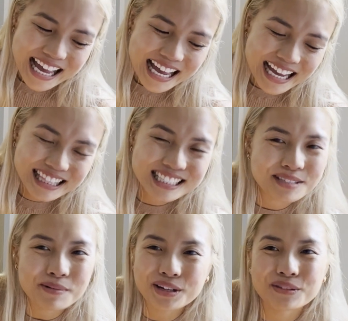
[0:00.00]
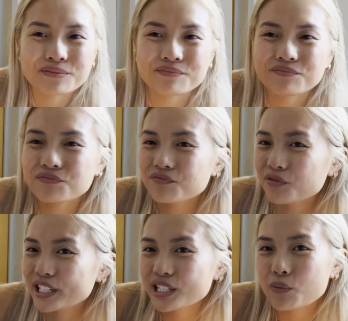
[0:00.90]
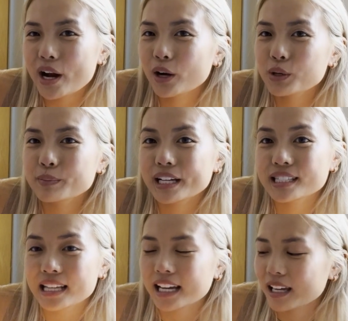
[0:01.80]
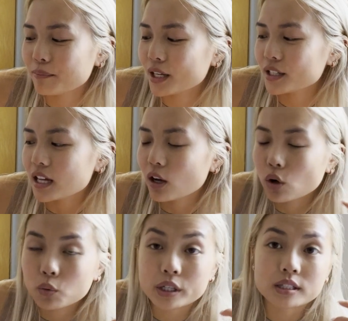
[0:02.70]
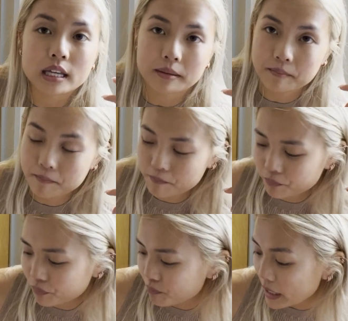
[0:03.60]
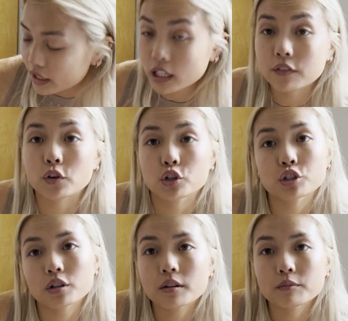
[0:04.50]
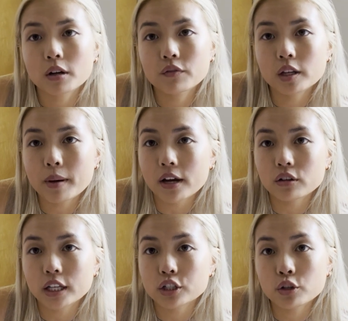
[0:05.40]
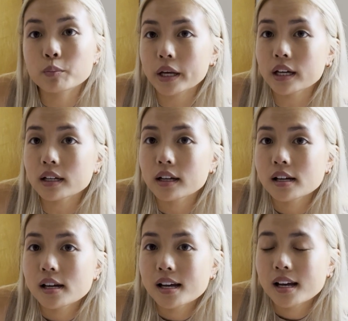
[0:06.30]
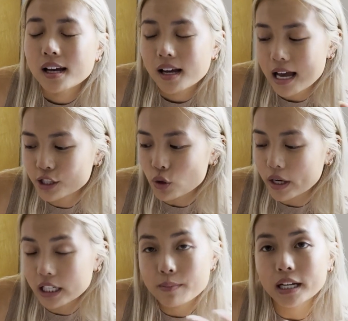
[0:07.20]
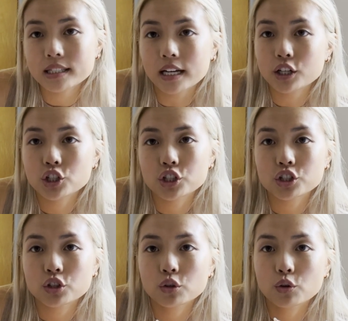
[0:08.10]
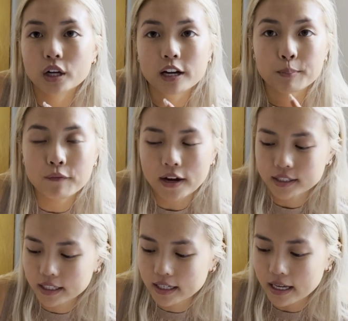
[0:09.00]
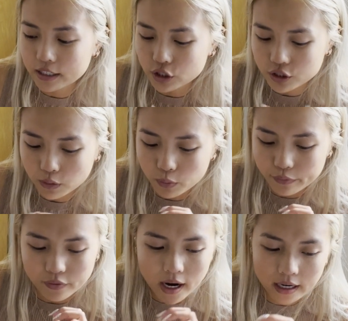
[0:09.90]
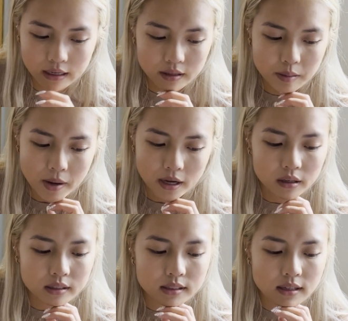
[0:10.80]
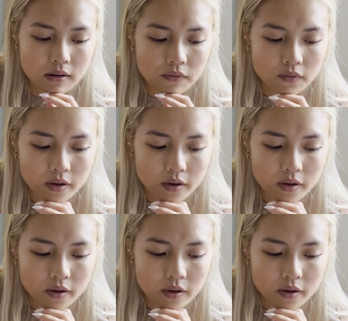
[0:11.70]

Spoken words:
And this is part of the reason why I always make a second, because I always like make the first of the pattern like too big. And so I need to make a second just to kind of perfect it and just like refine the pattern itself.